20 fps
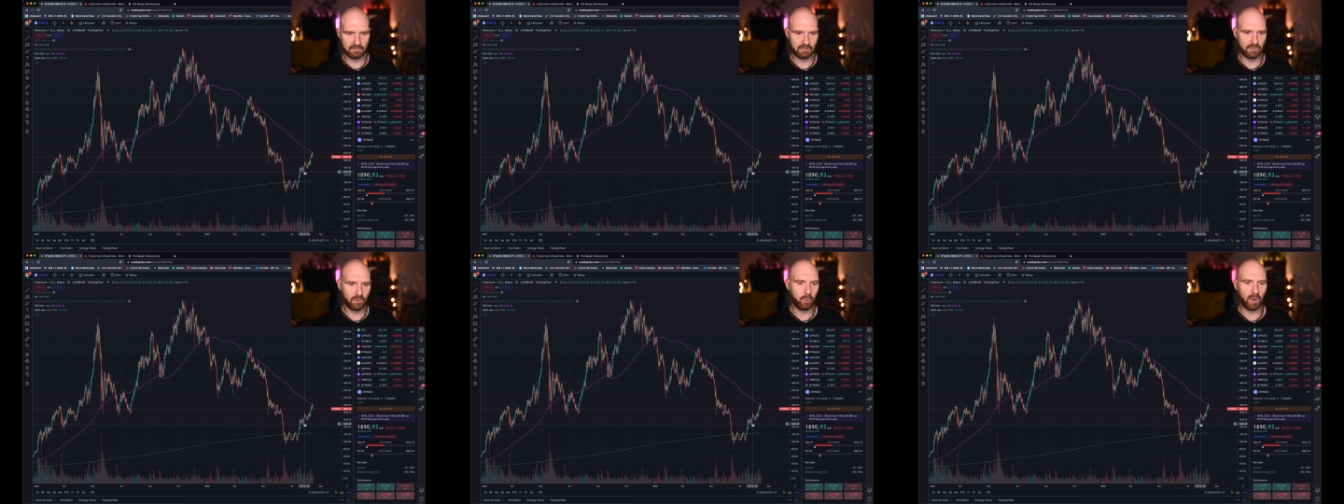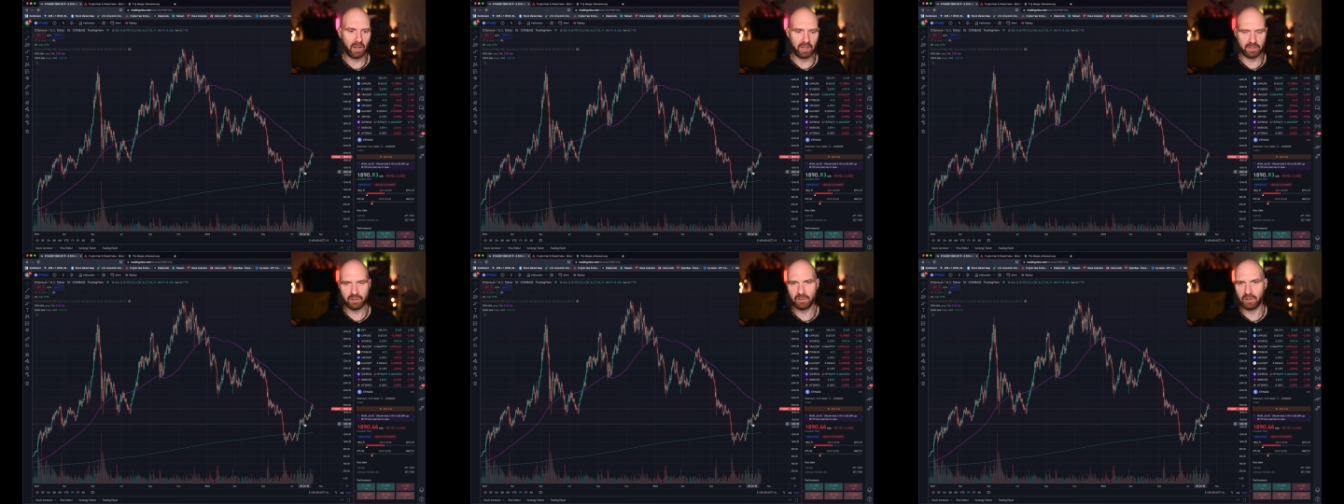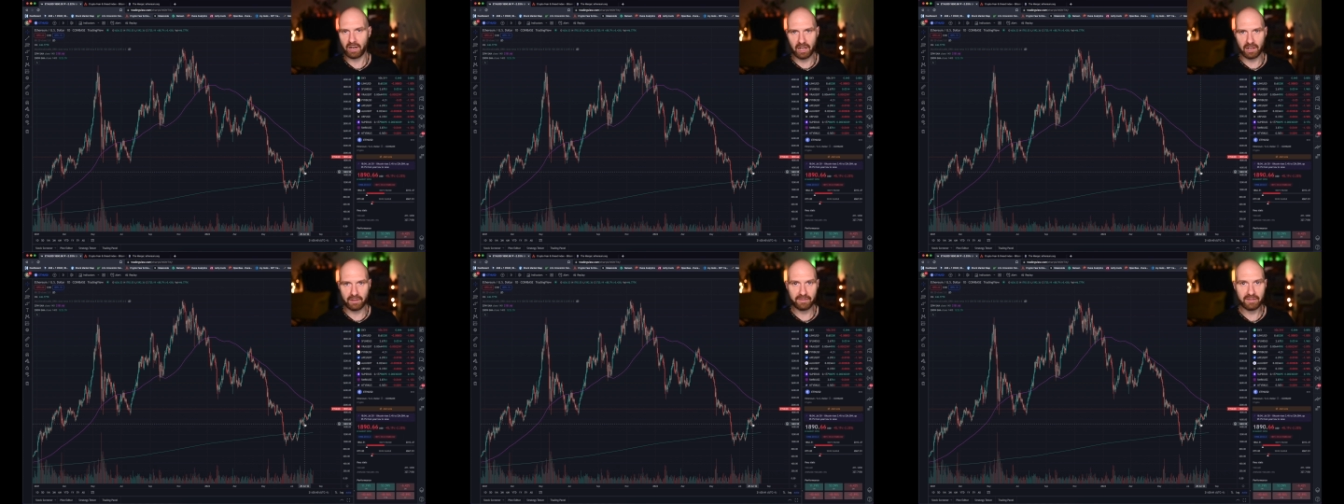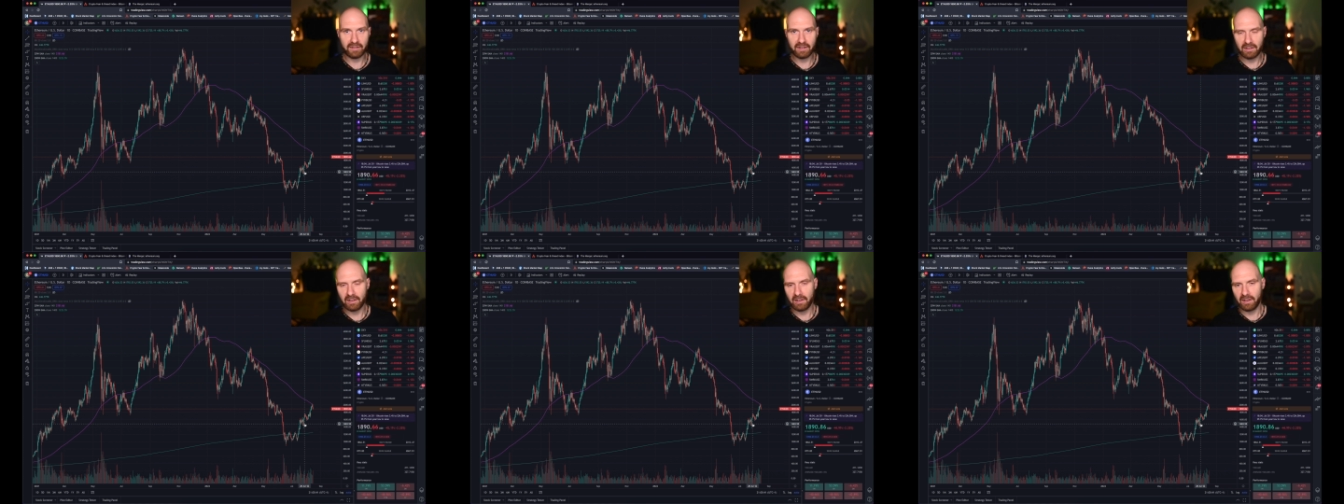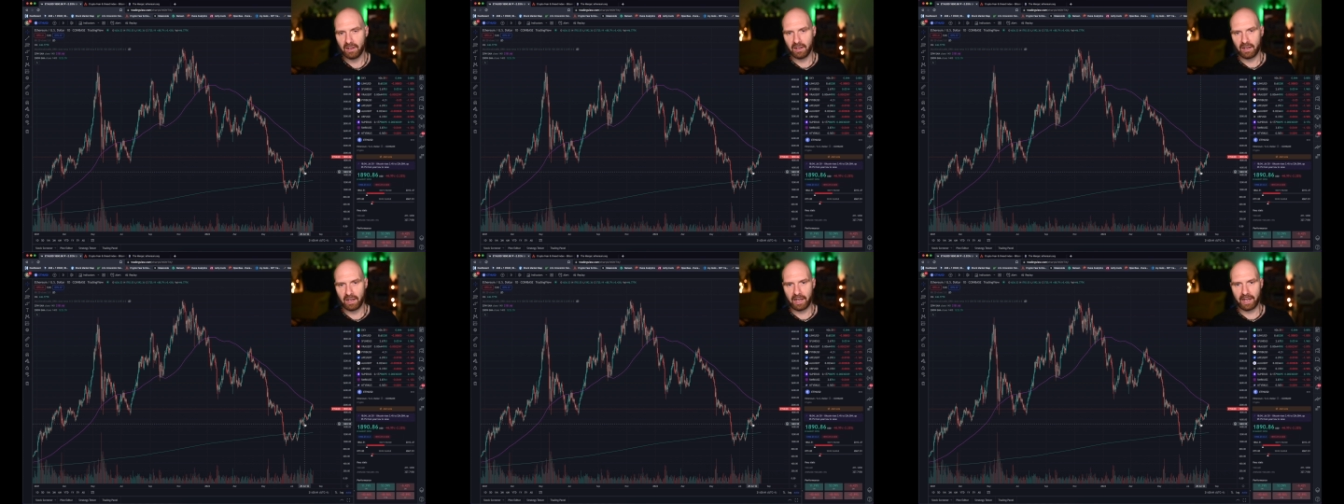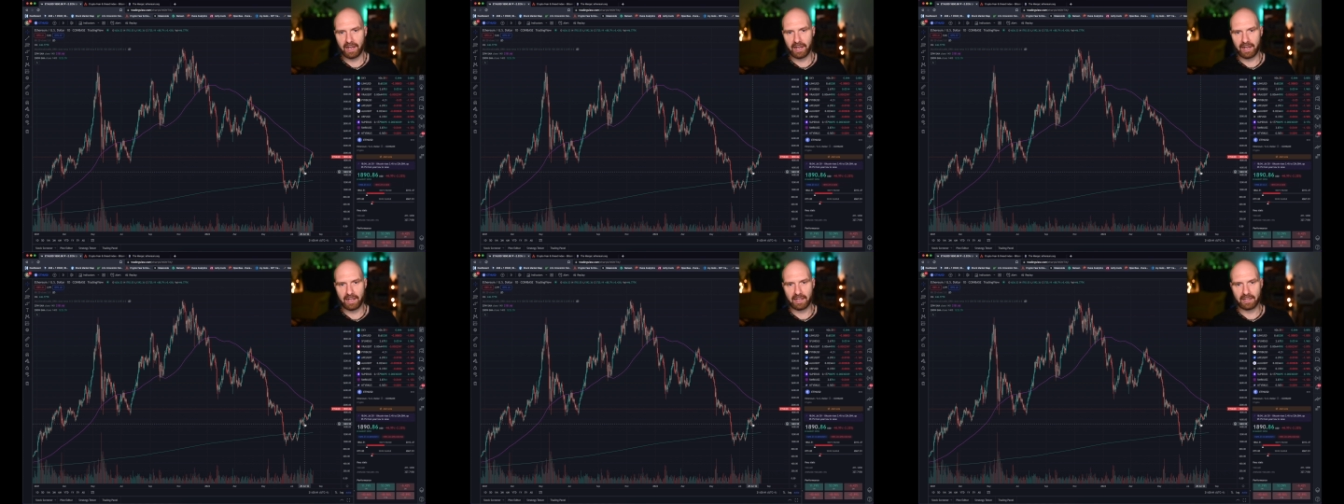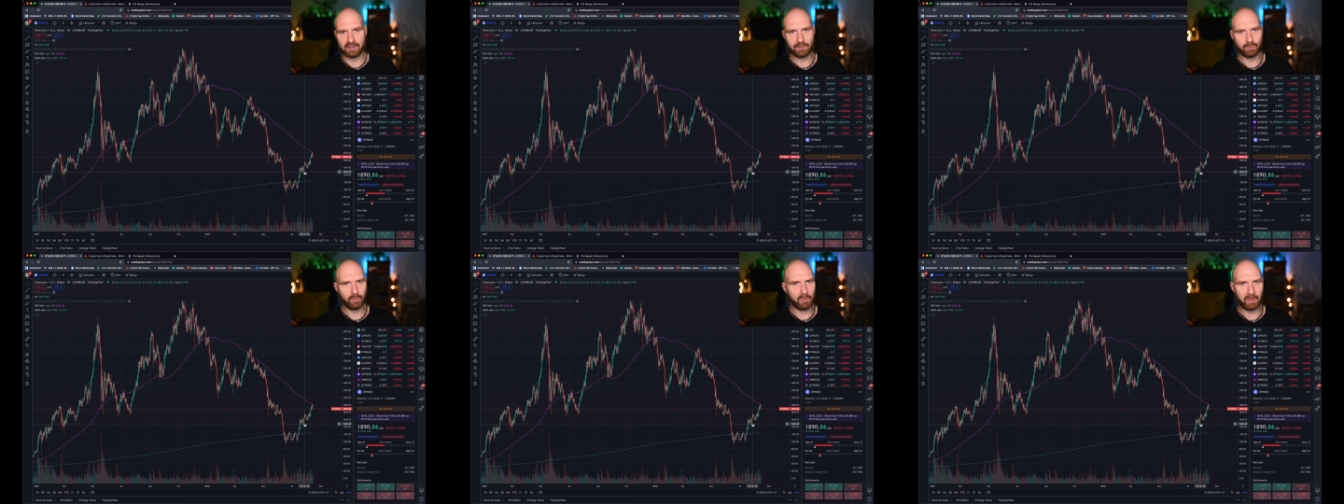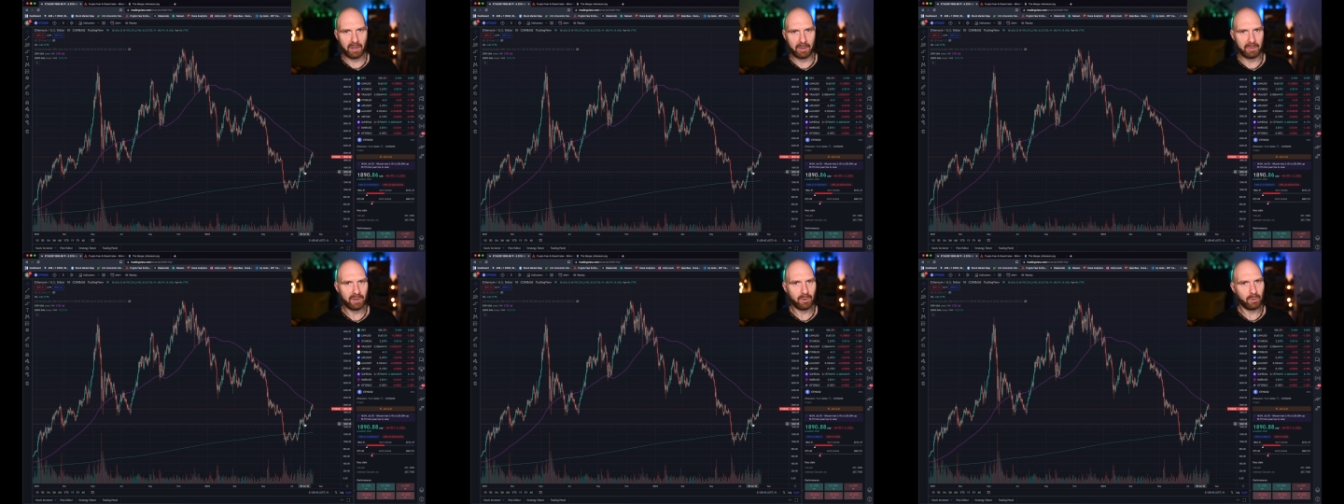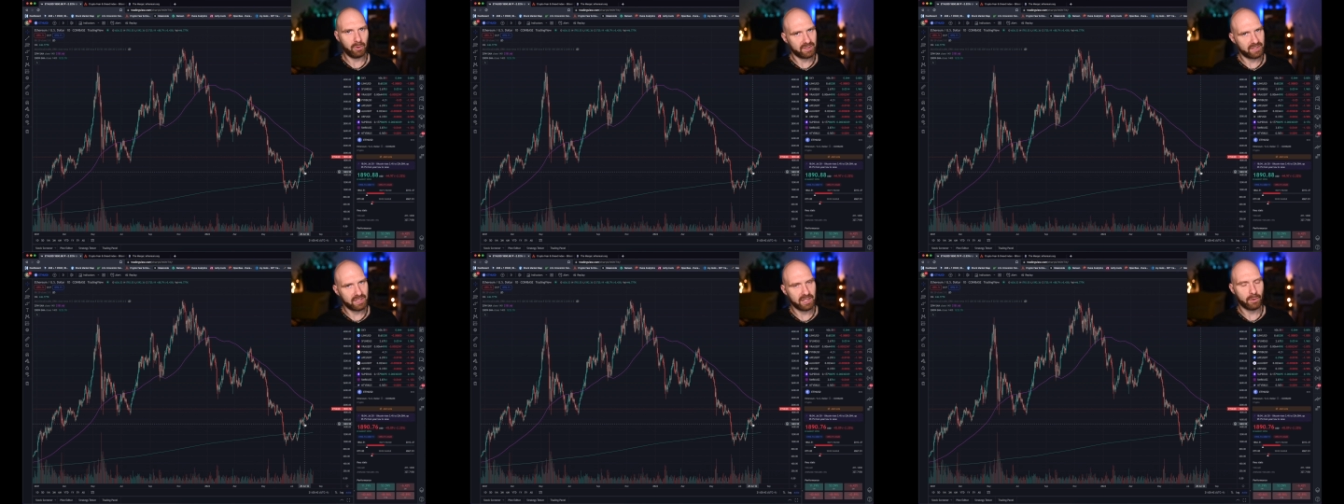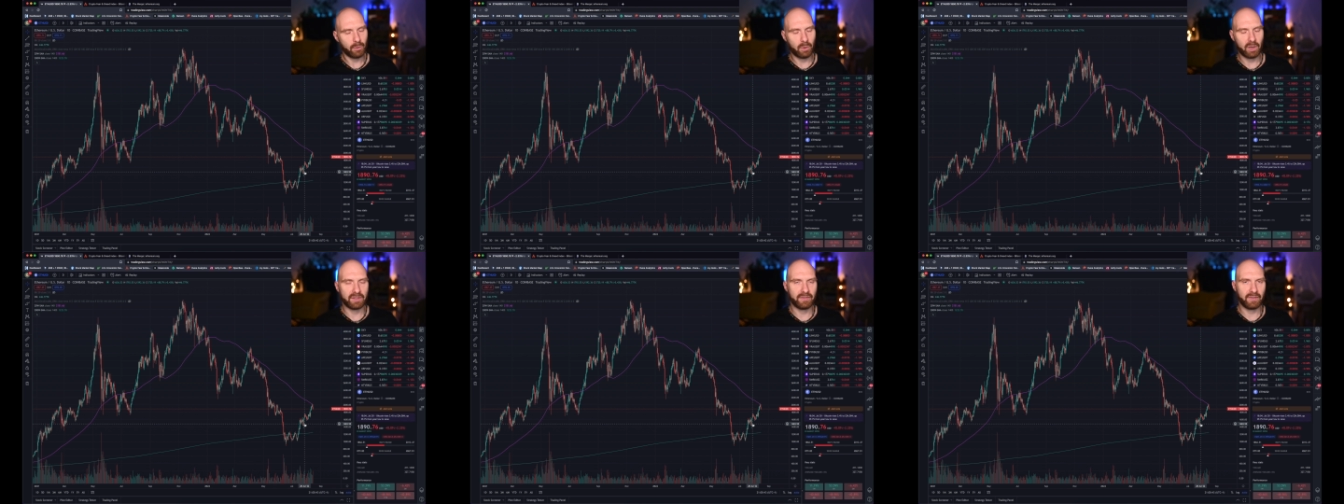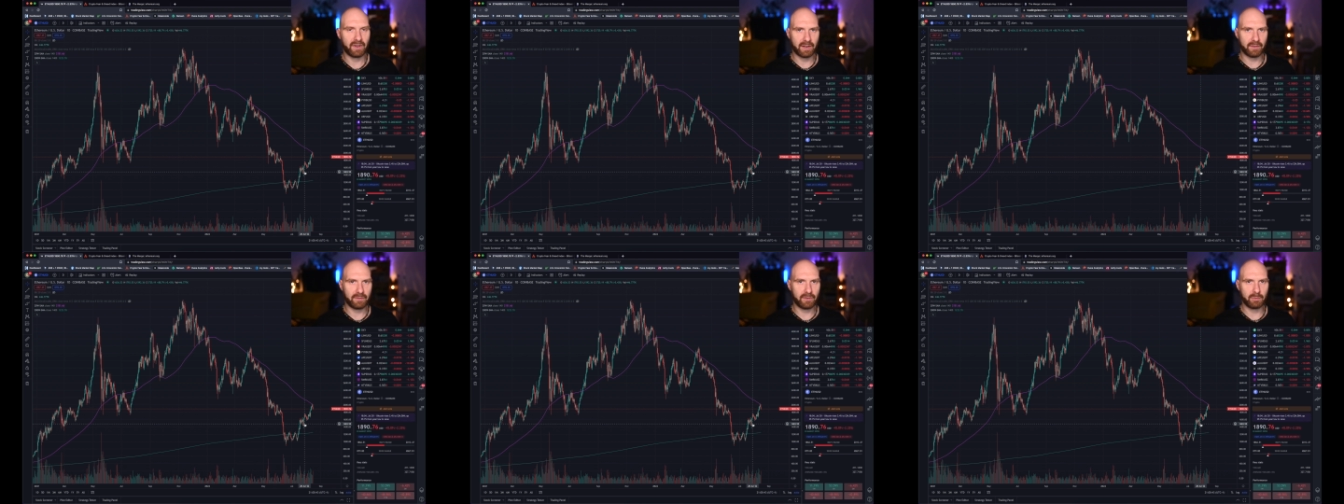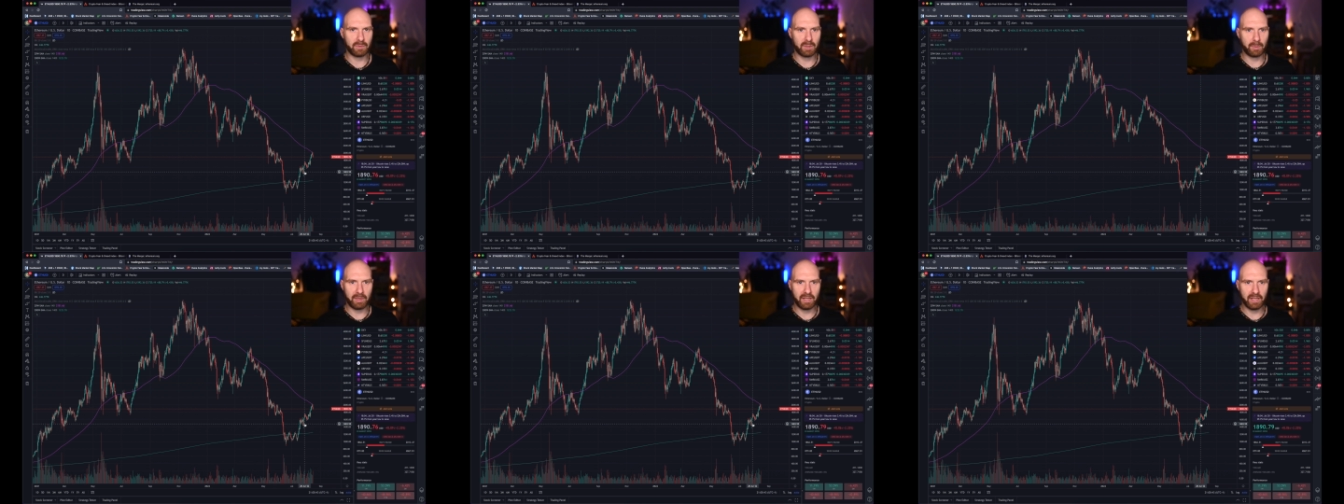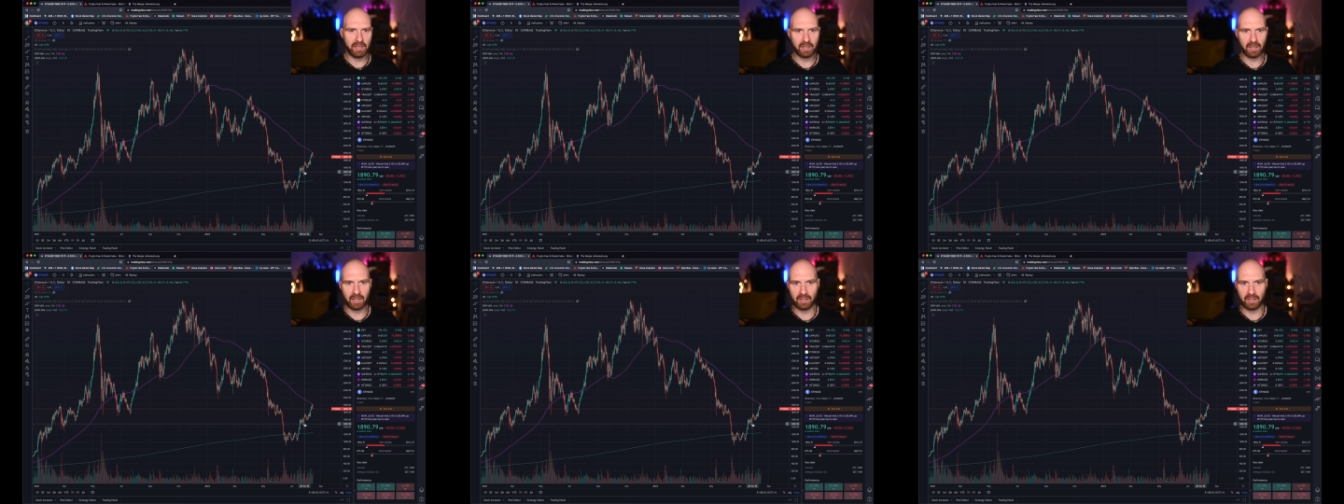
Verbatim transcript: quite rough and we may be still quite far from the peak.